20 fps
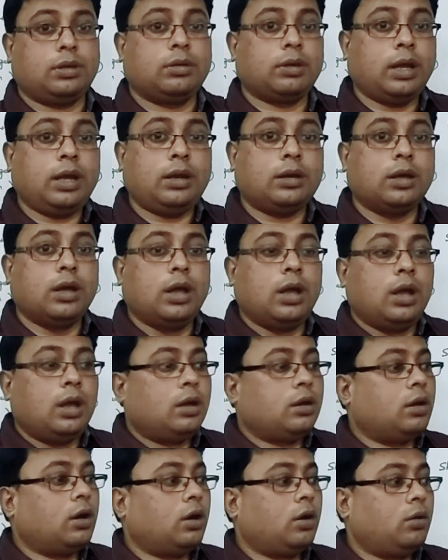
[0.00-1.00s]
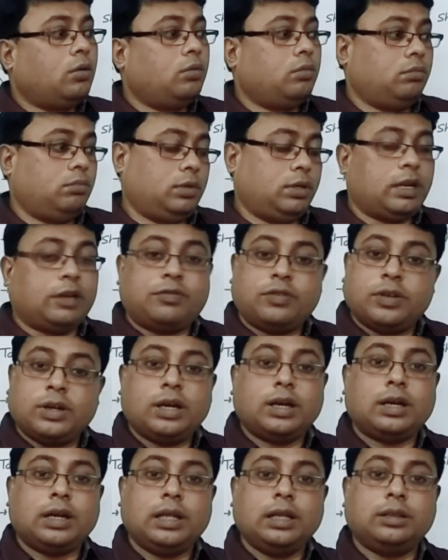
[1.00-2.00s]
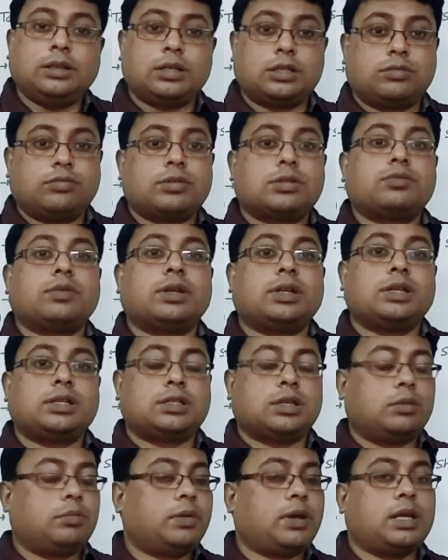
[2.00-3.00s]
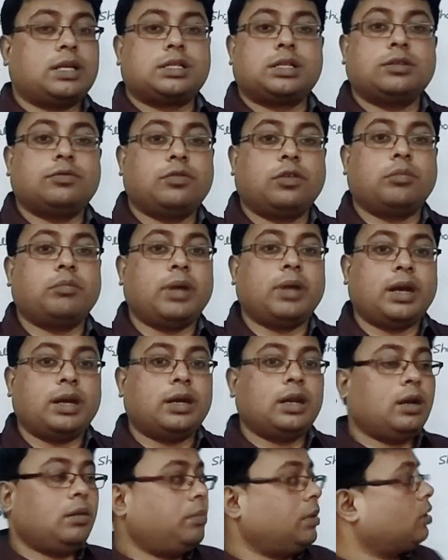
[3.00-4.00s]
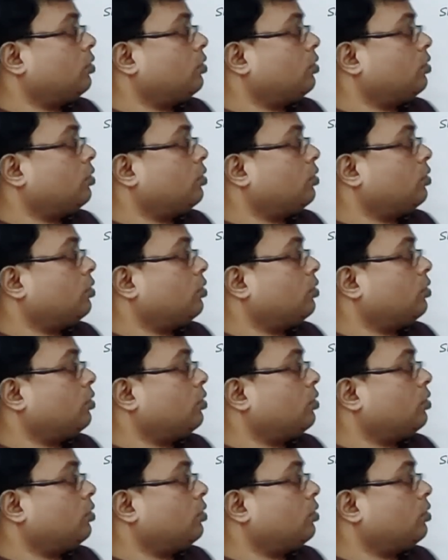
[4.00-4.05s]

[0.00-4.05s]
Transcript: right? Now definitely this was very surprising for Mendel,